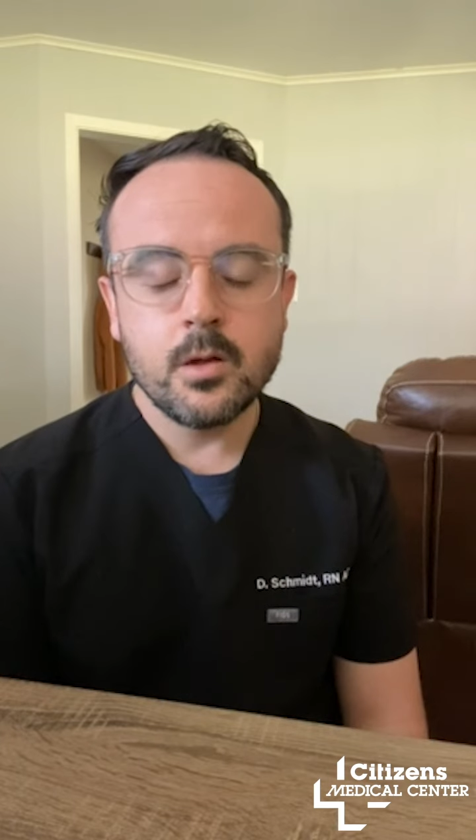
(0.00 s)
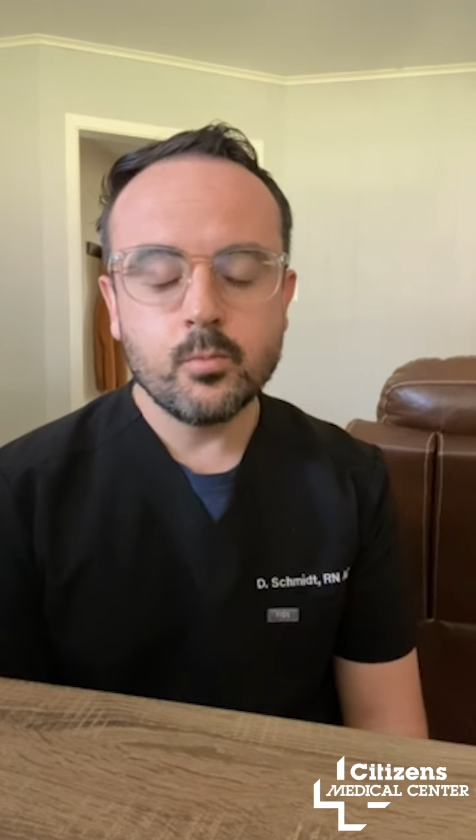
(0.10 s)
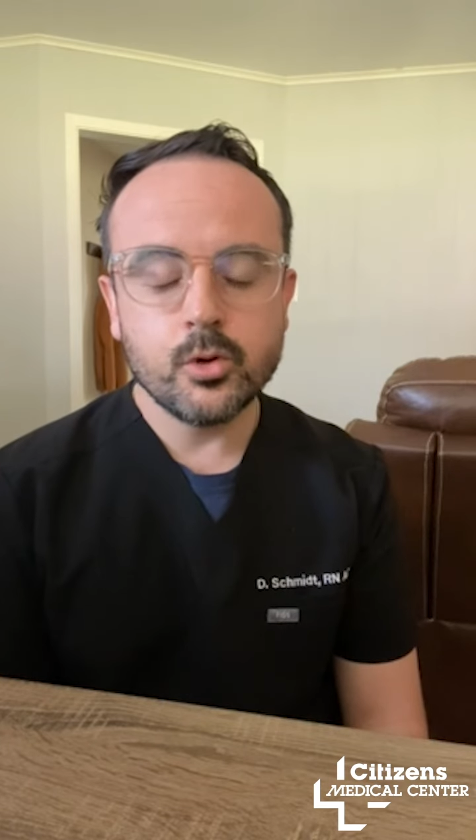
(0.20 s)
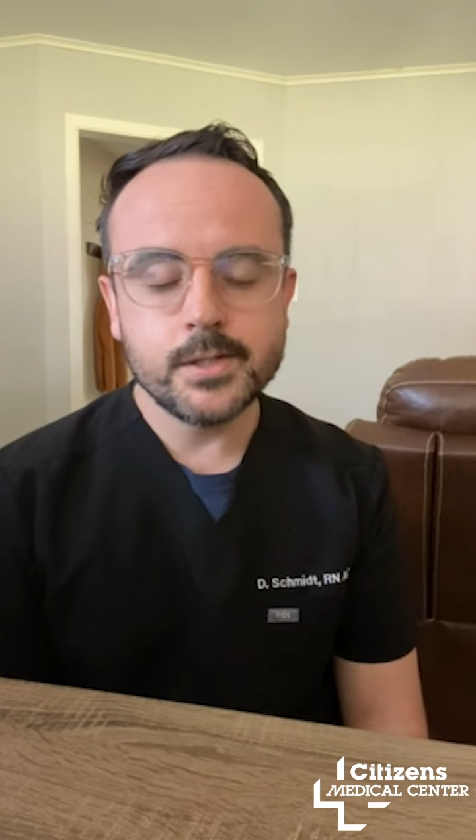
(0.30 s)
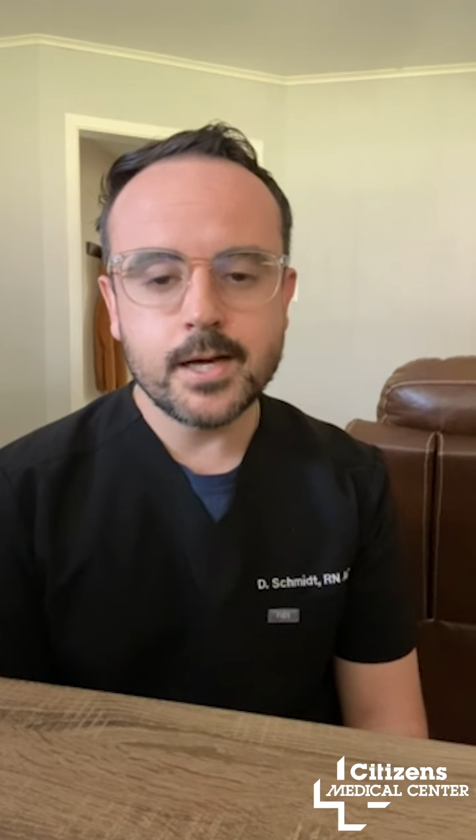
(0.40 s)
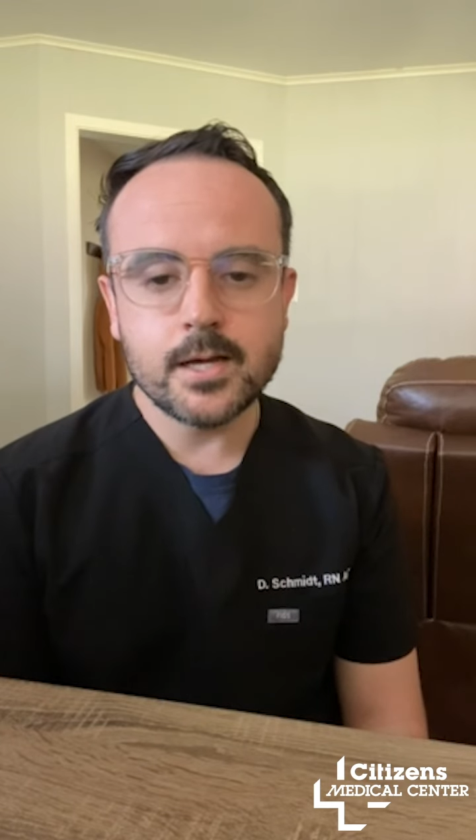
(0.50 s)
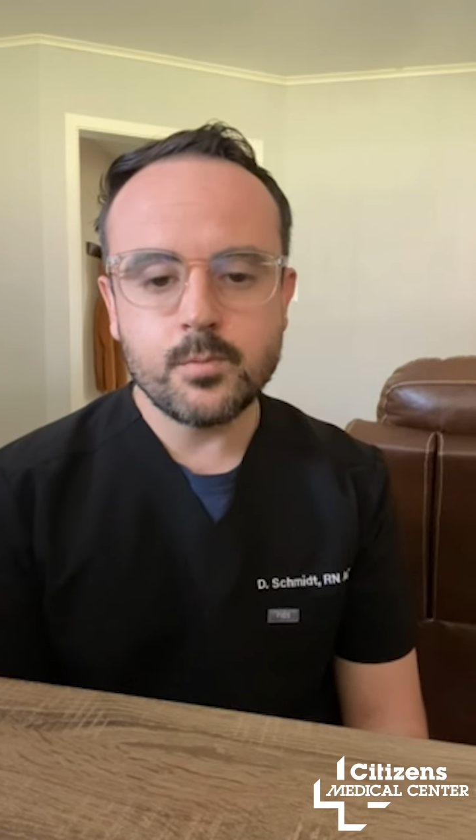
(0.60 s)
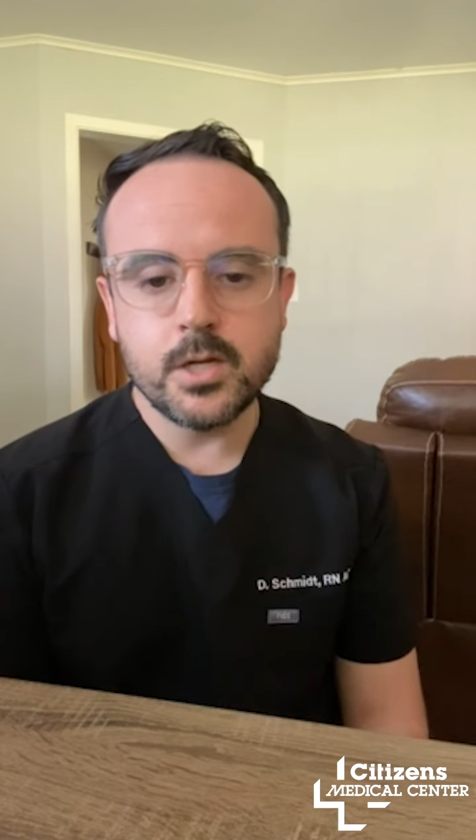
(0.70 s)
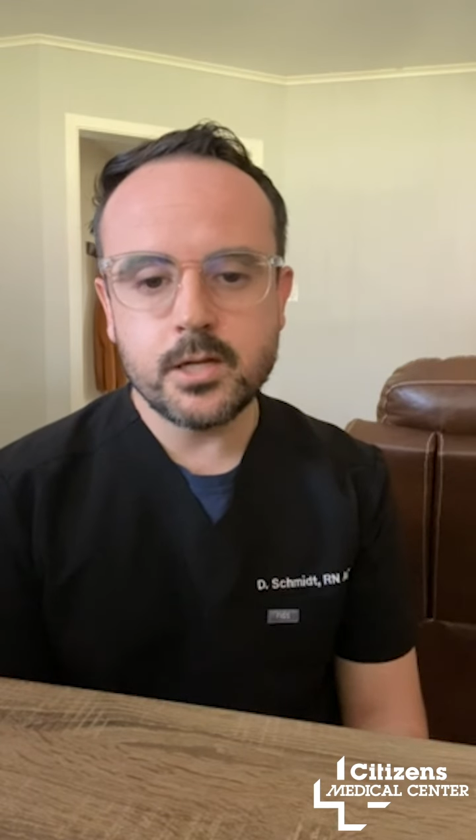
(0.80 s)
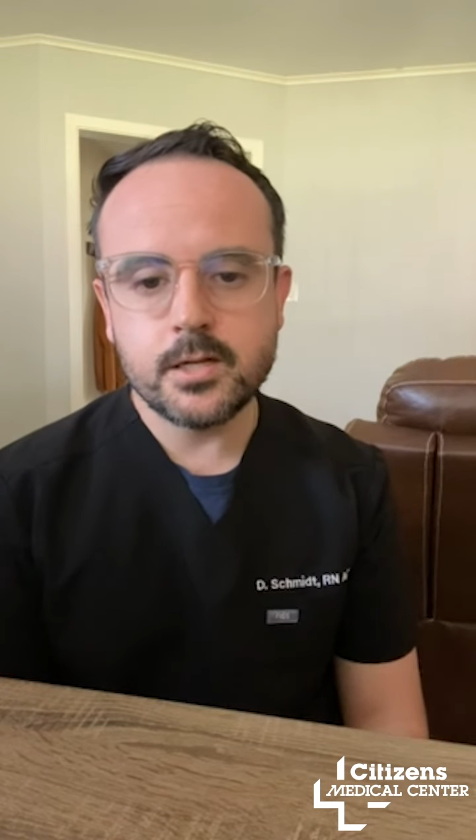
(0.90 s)

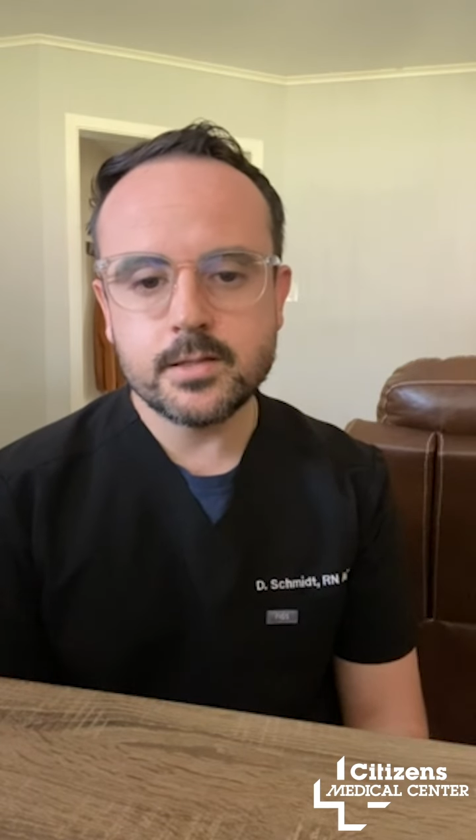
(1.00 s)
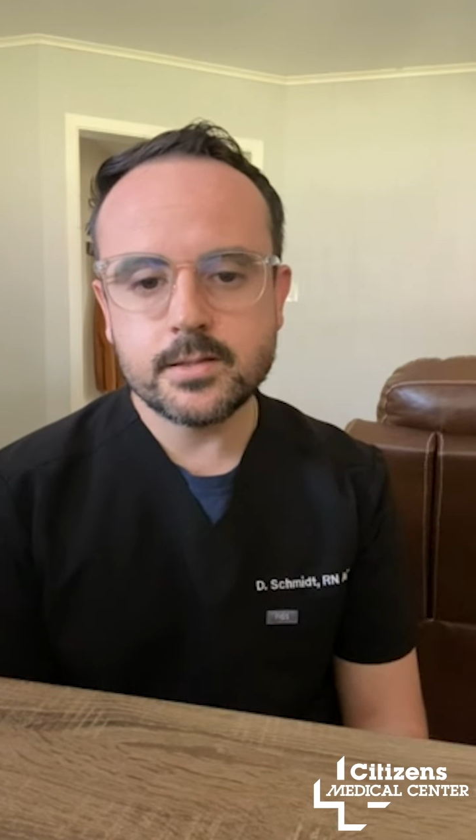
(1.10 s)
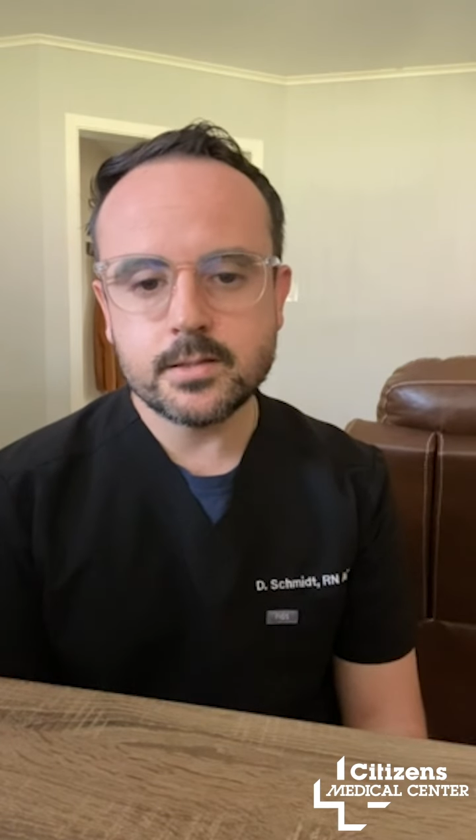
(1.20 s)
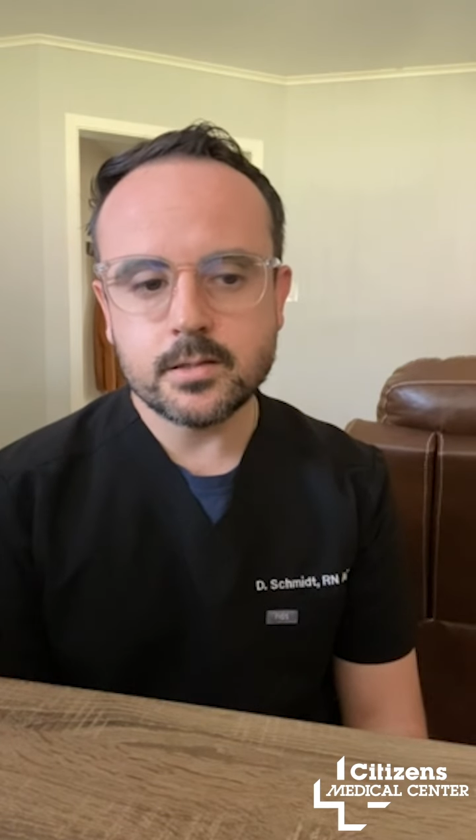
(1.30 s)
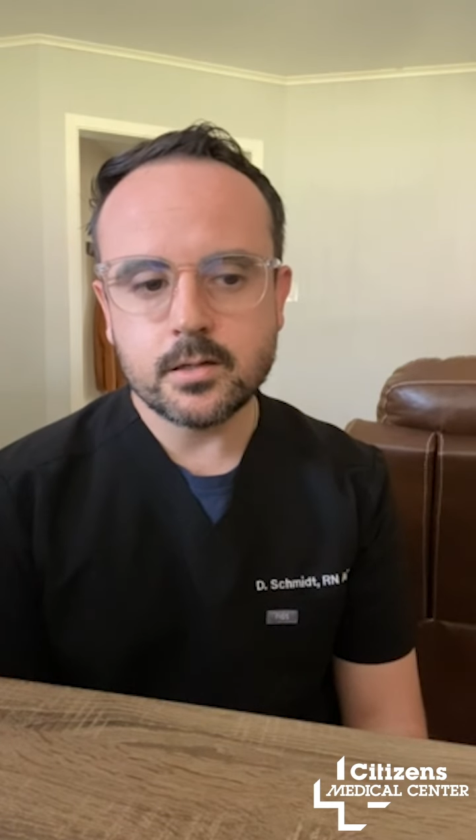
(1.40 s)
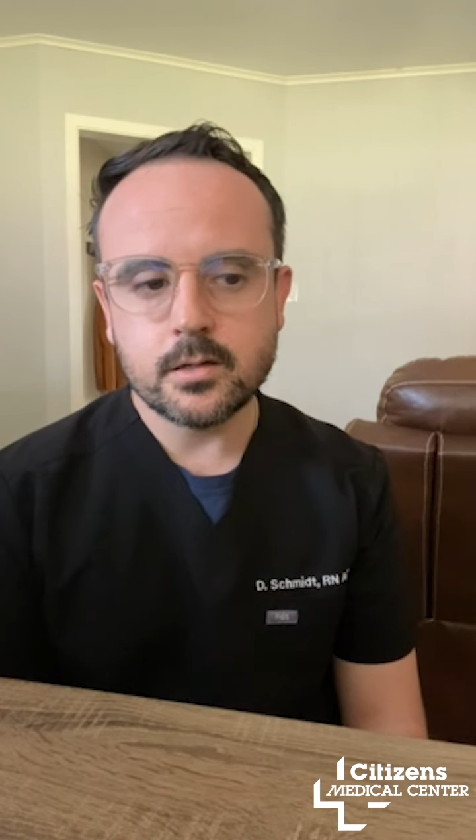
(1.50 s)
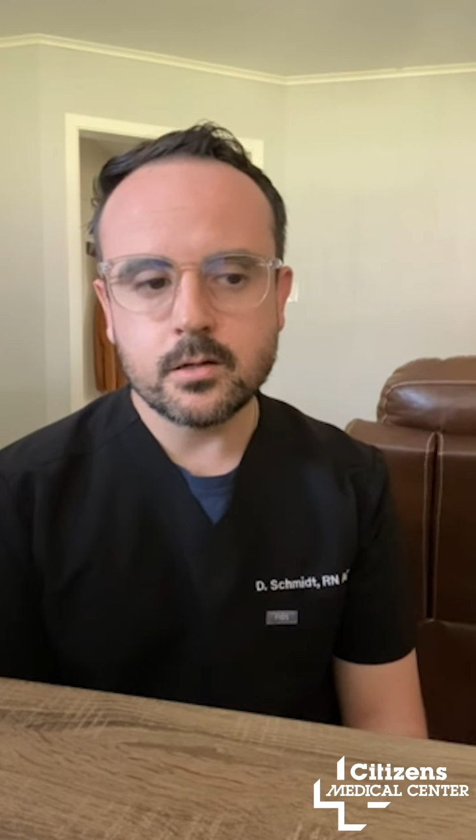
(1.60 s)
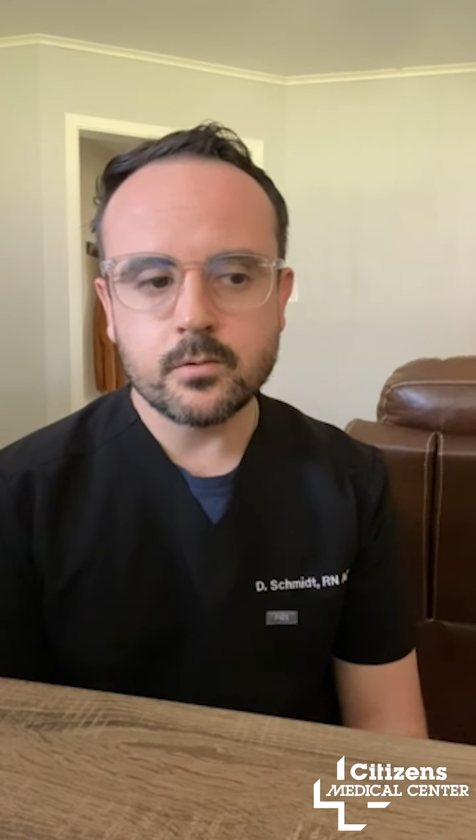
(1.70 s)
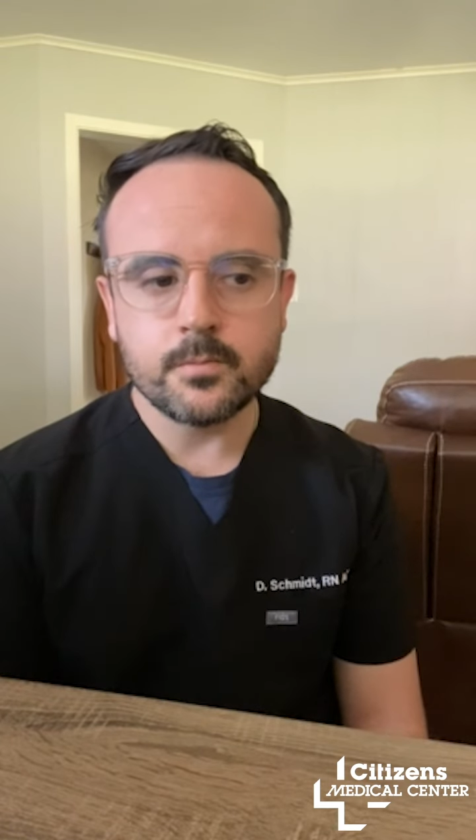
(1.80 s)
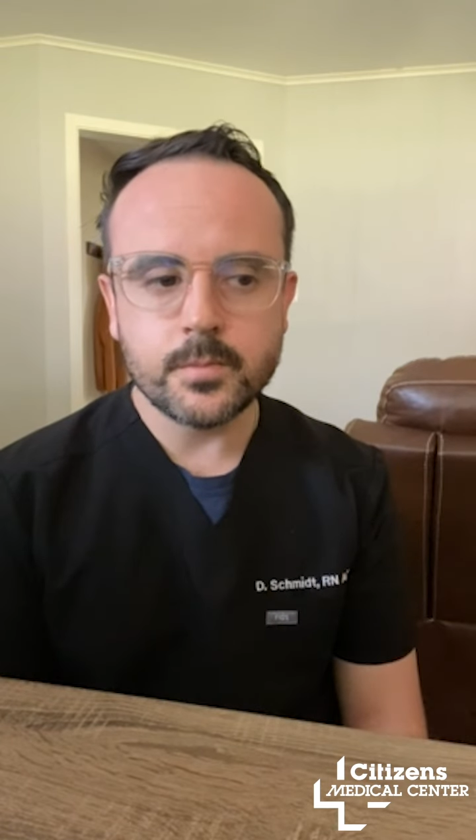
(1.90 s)

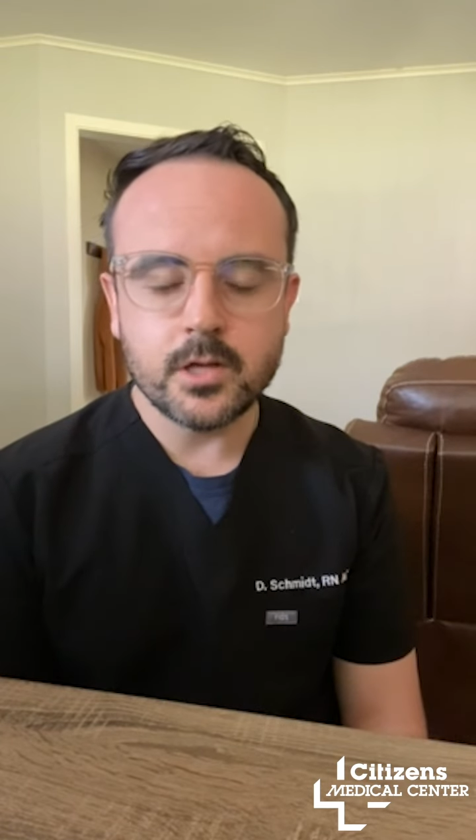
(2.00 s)
Prediabetes